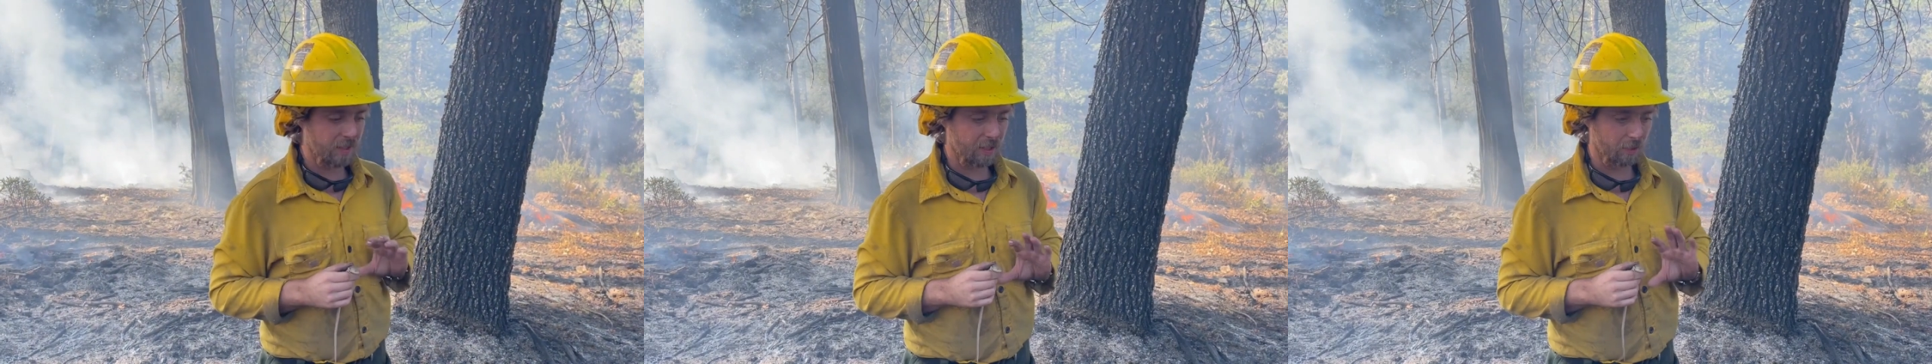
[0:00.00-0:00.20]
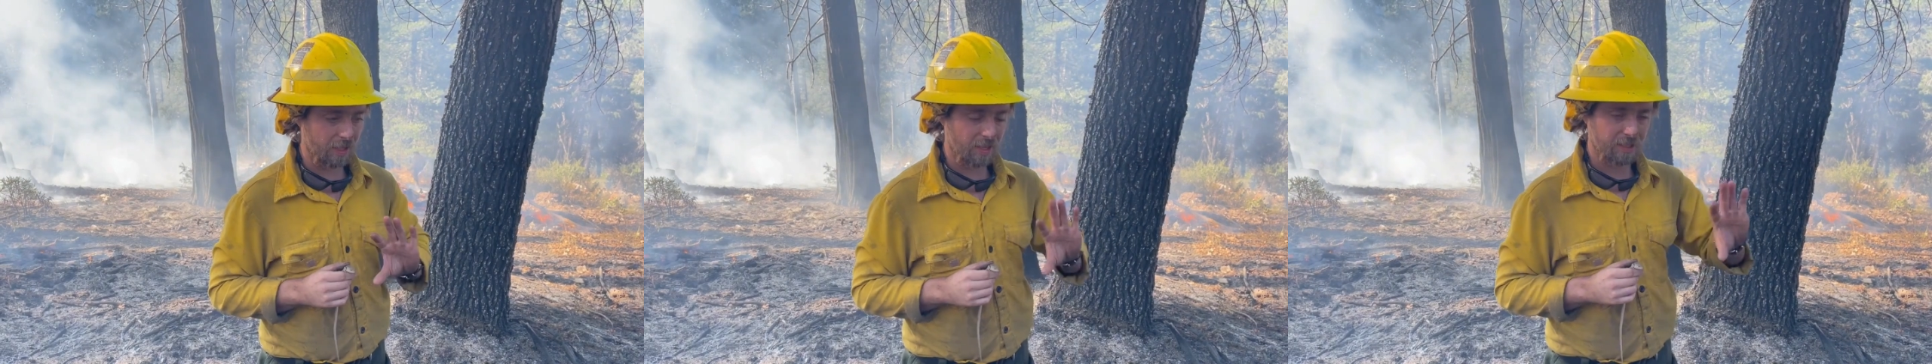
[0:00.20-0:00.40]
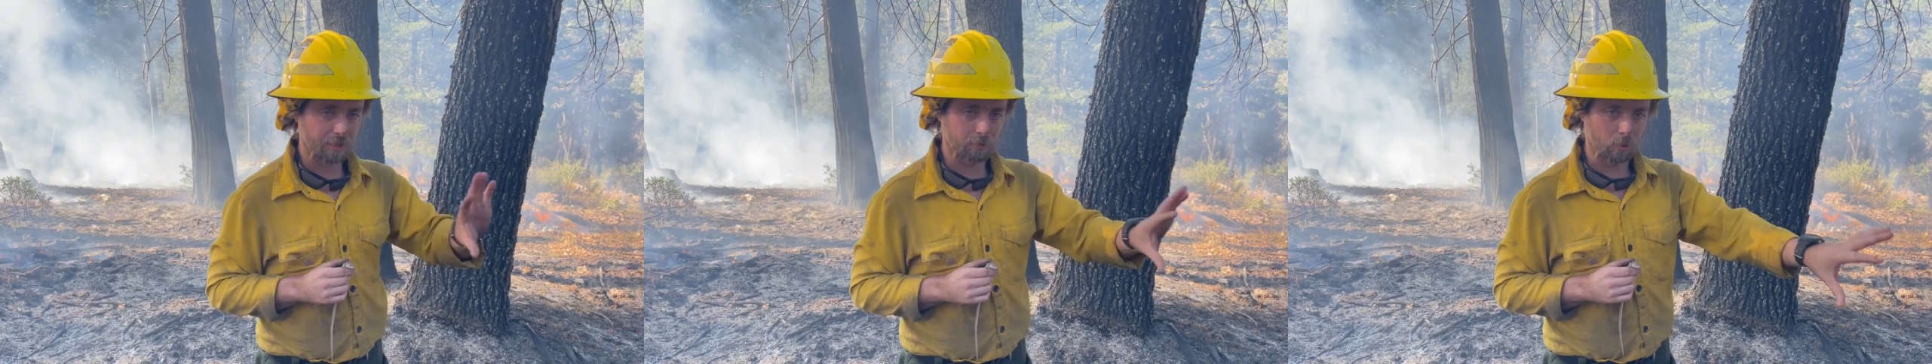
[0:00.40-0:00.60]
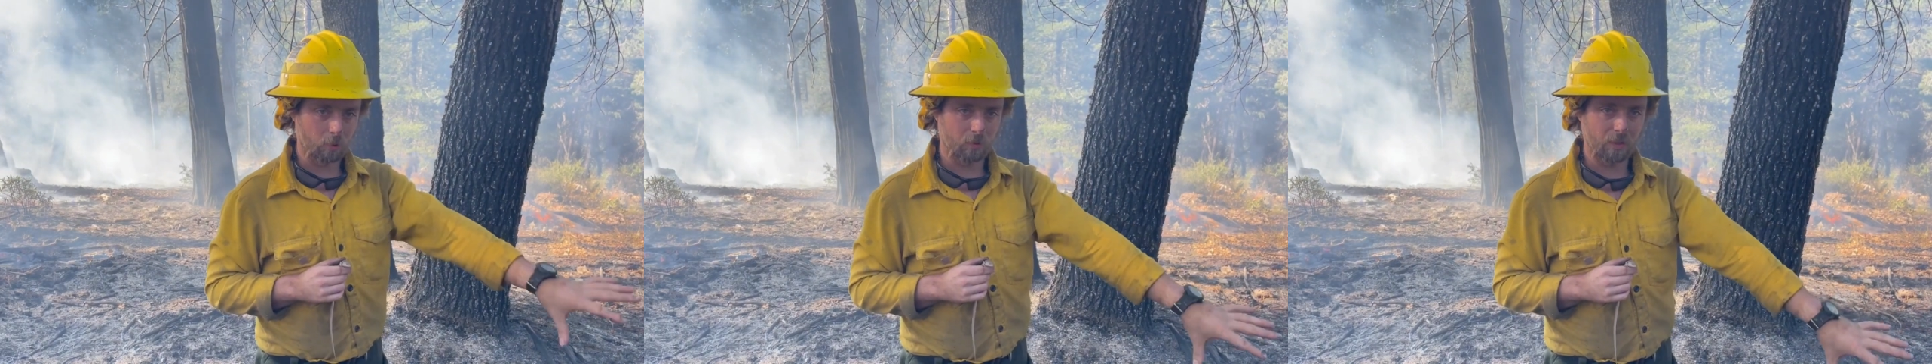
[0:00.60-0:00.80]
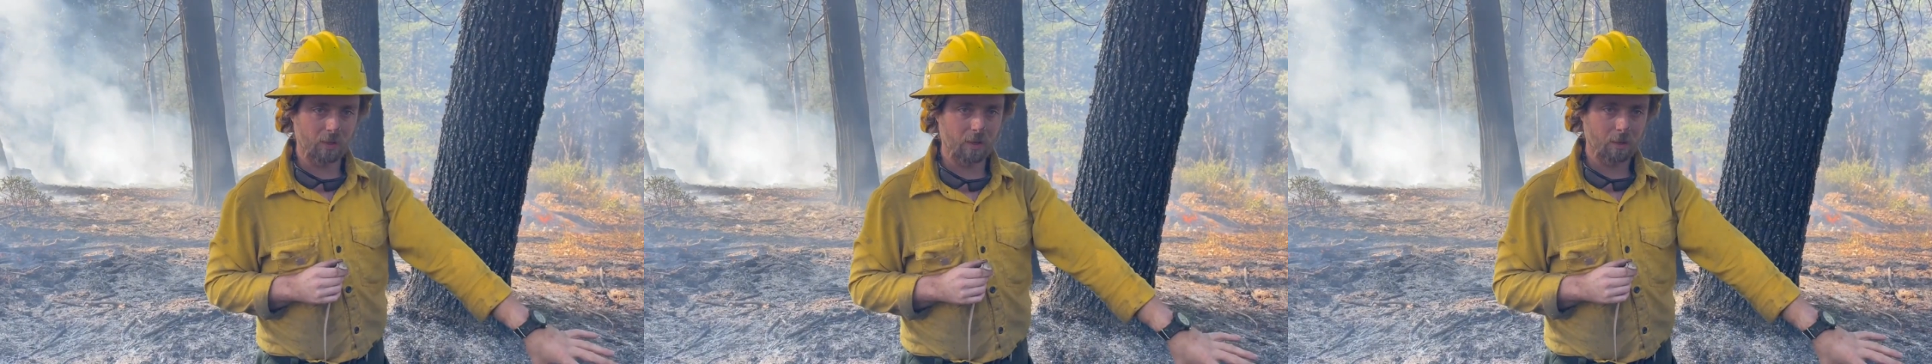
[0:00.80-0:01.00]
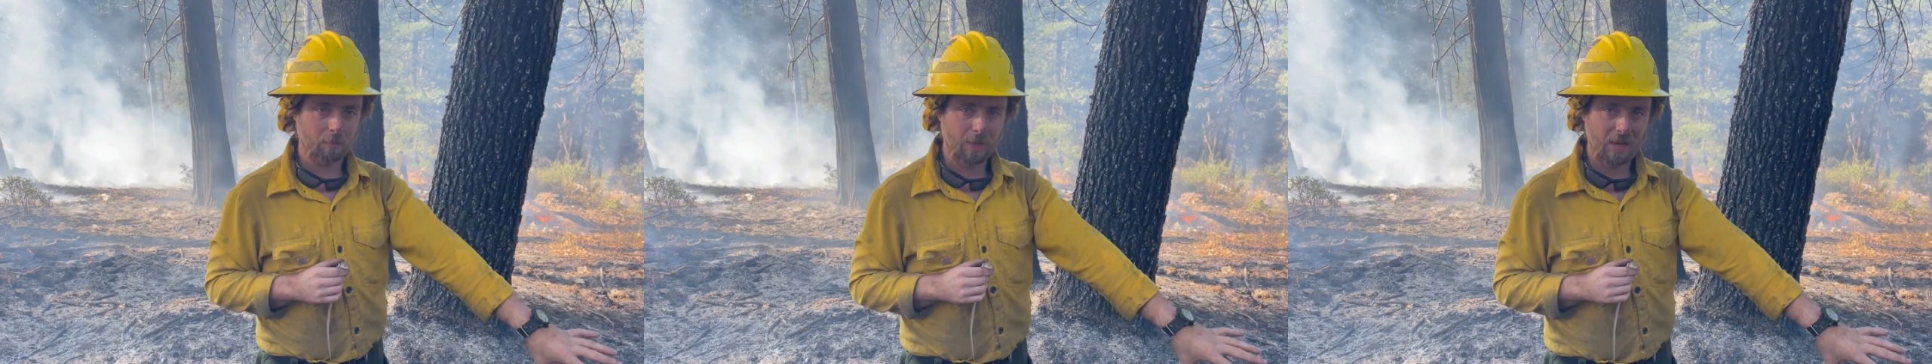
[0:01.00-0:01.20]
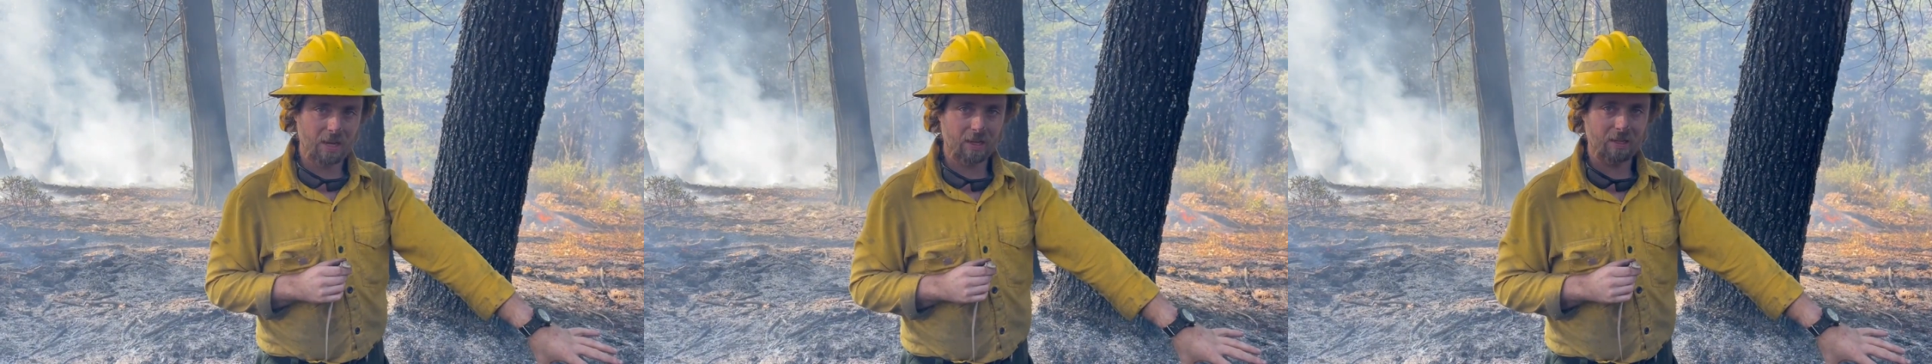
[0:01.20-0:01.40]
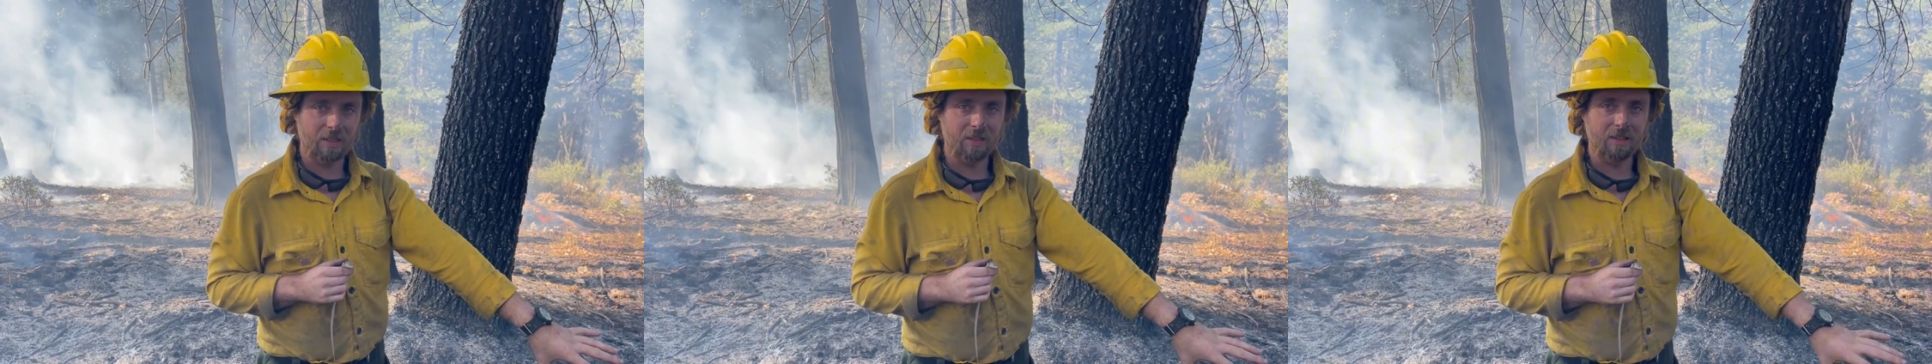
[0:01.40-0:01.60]
they don't actually roll the log
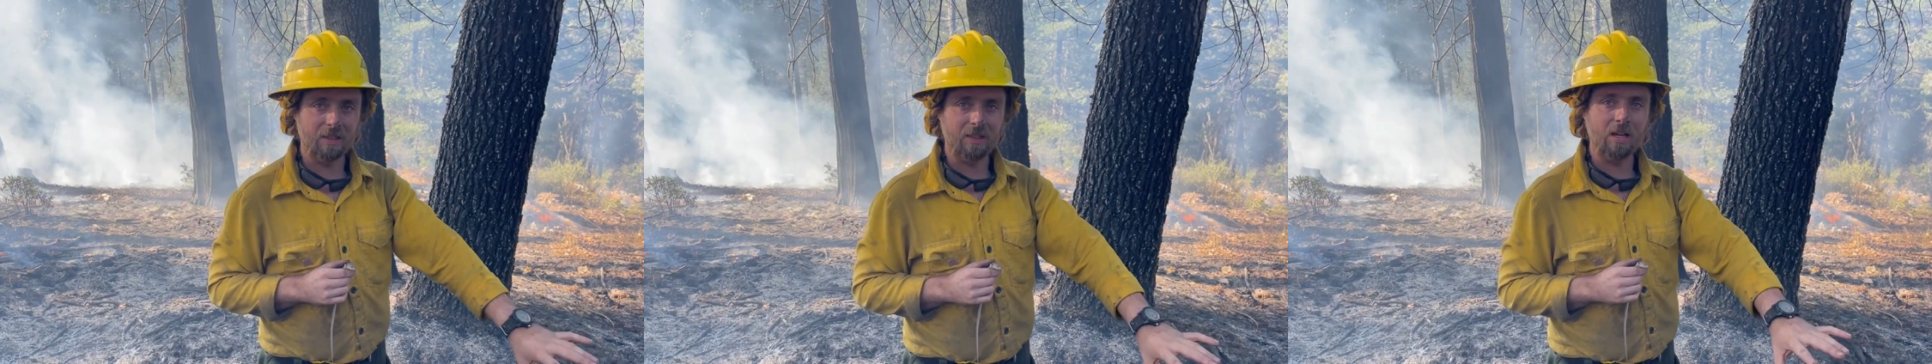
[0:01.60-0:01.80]
back,